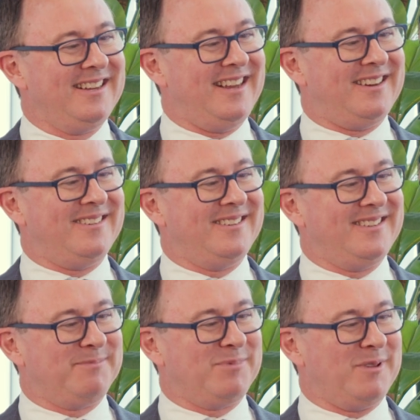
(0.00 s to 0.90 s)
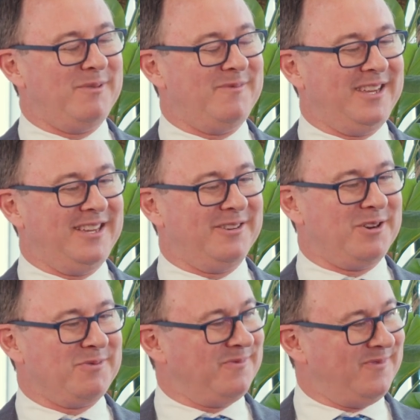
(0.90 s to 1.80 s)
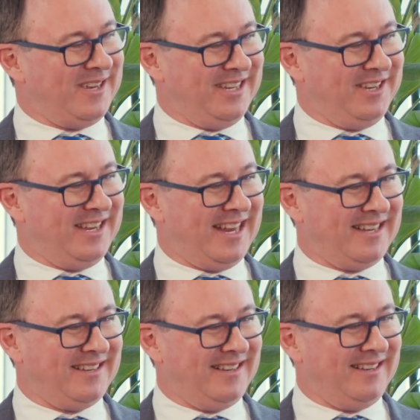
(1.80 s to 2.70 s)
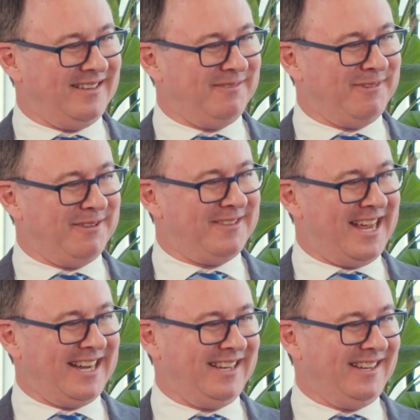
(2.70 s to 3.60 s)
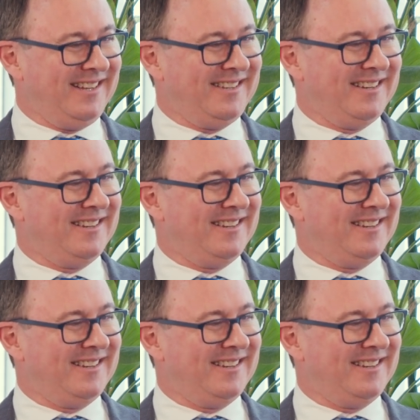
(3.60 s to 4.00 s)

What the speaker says: Now the problem that you get with that is